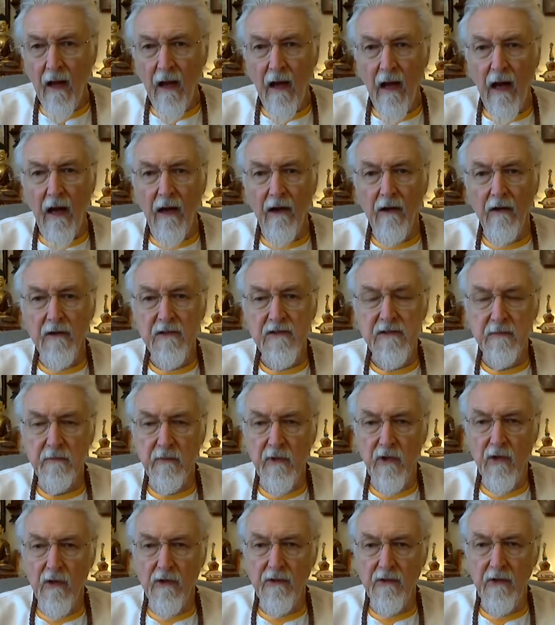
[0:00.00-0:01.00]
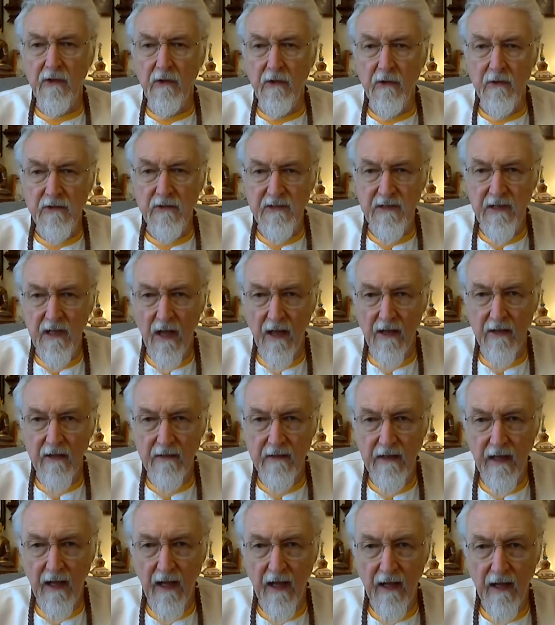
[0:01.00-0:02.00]
I heard some good news the other
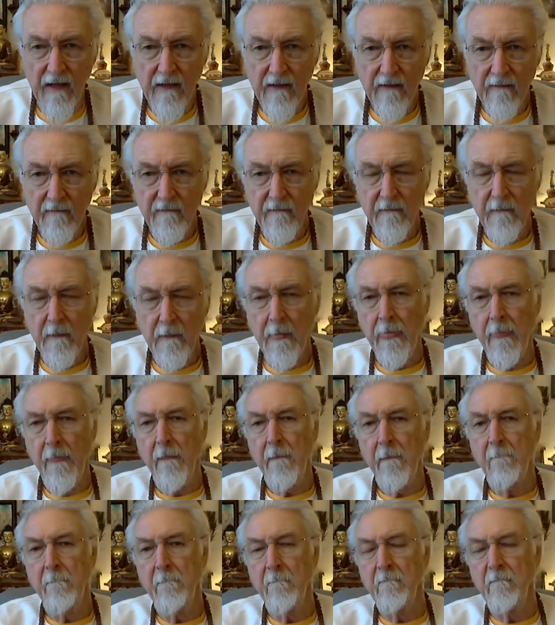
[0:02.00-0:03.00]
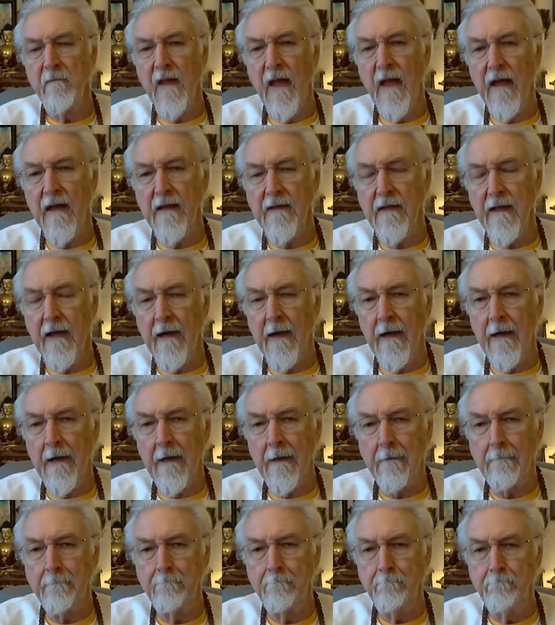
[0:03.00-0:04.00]
day that
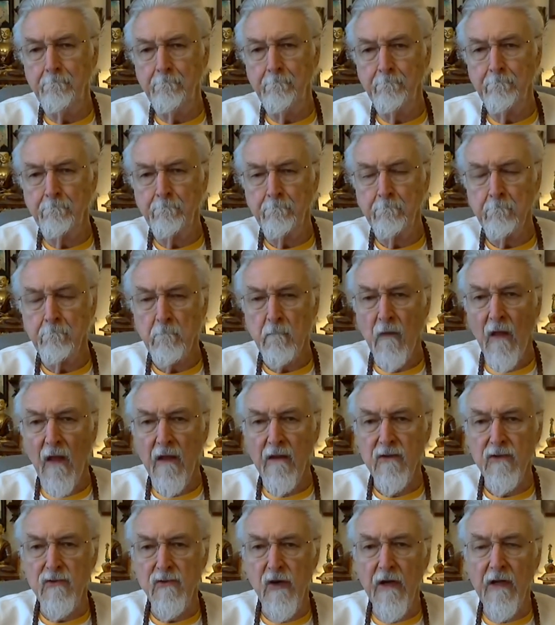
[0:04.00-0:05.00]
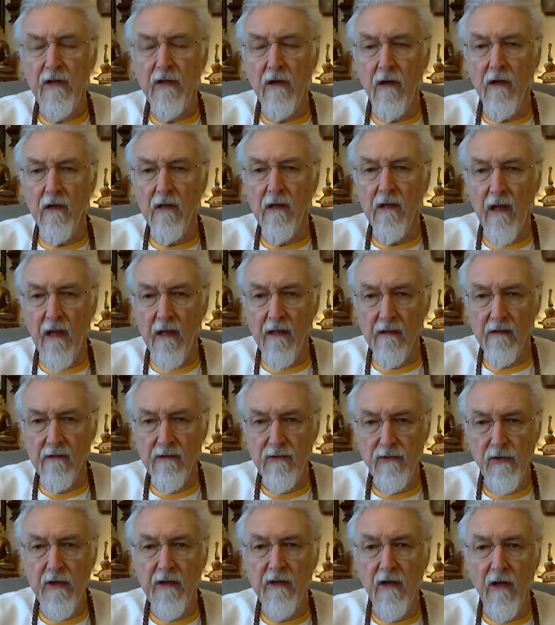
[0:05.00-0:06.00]

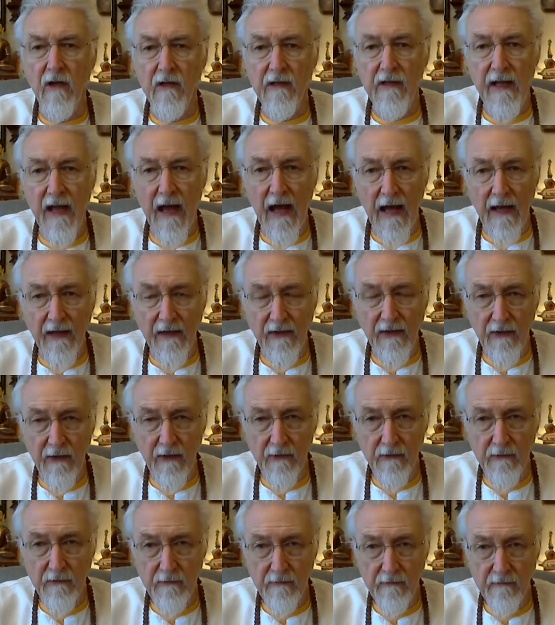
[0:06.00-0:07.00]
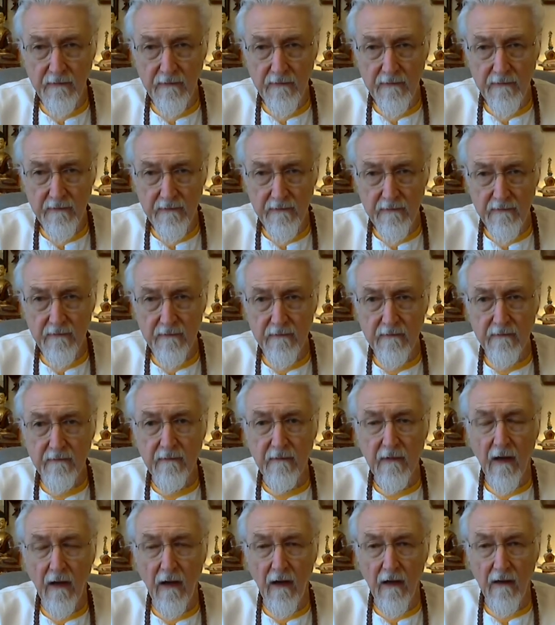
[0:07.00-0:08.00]
Drikung Kagyu,
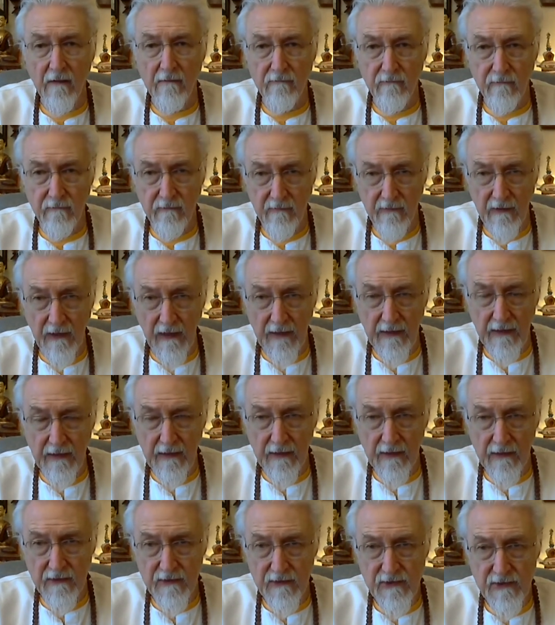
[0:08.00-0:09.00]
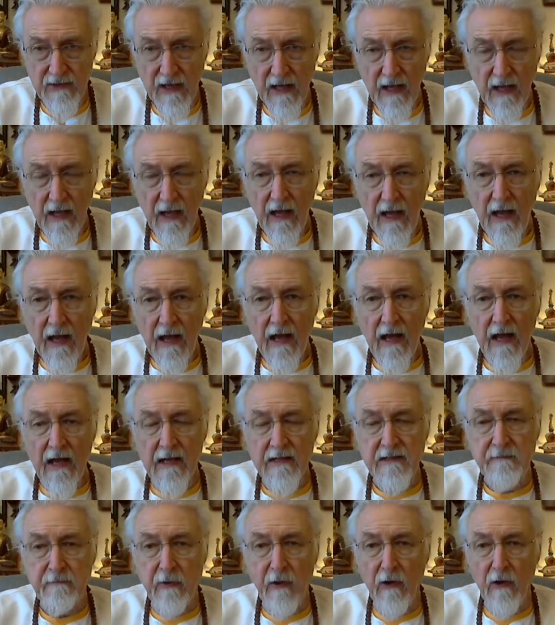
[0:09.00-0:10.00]
our lineage,
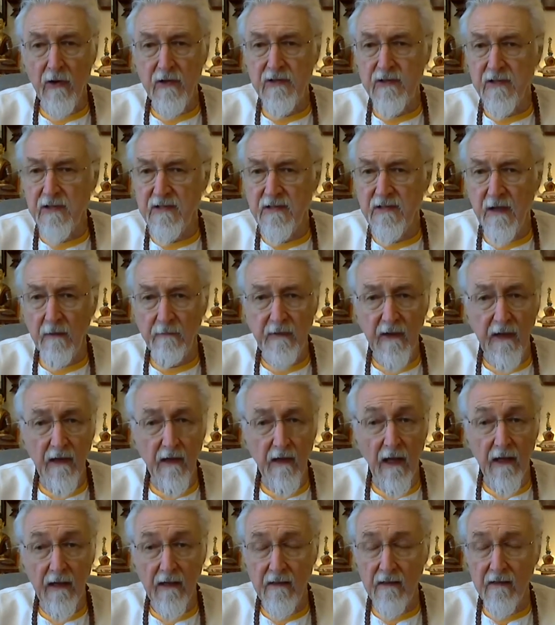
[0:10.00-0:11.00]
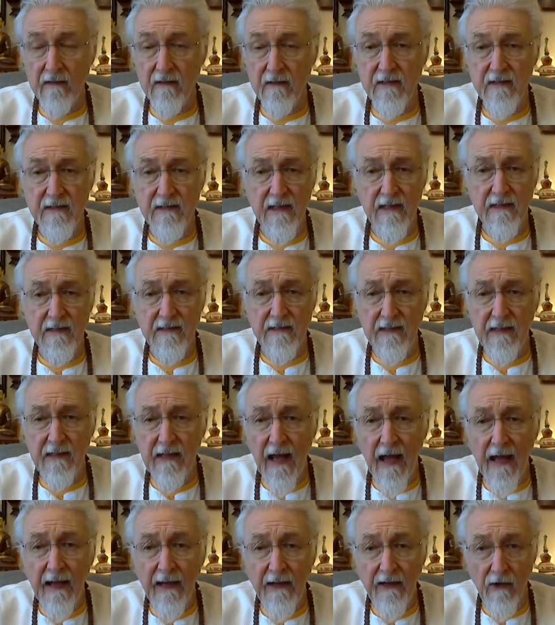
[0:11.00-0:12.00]
has purchased something like
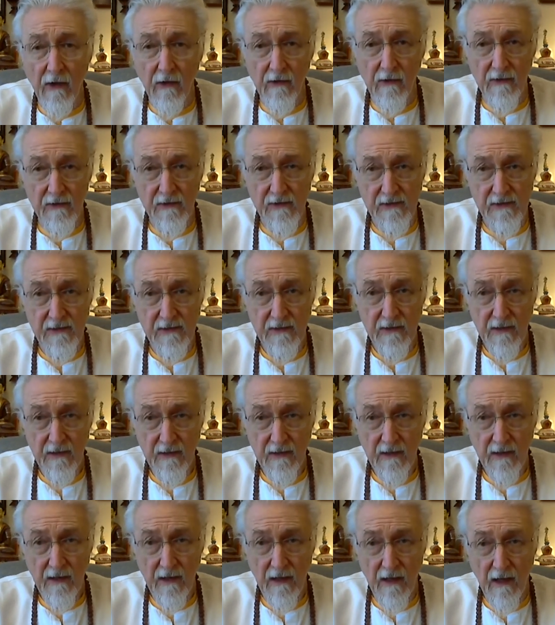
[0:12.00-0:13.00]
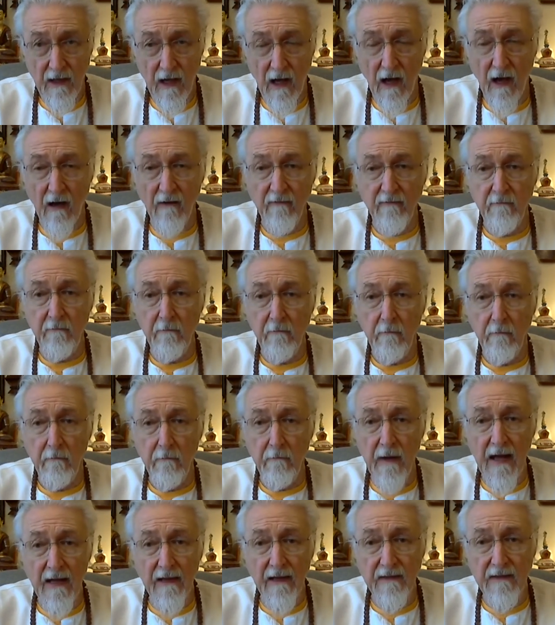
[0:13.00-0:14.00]
60 acres of
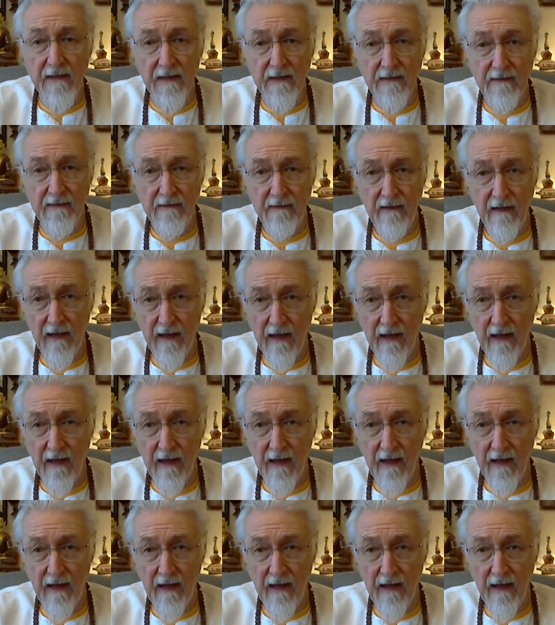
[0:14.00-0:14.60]
mountain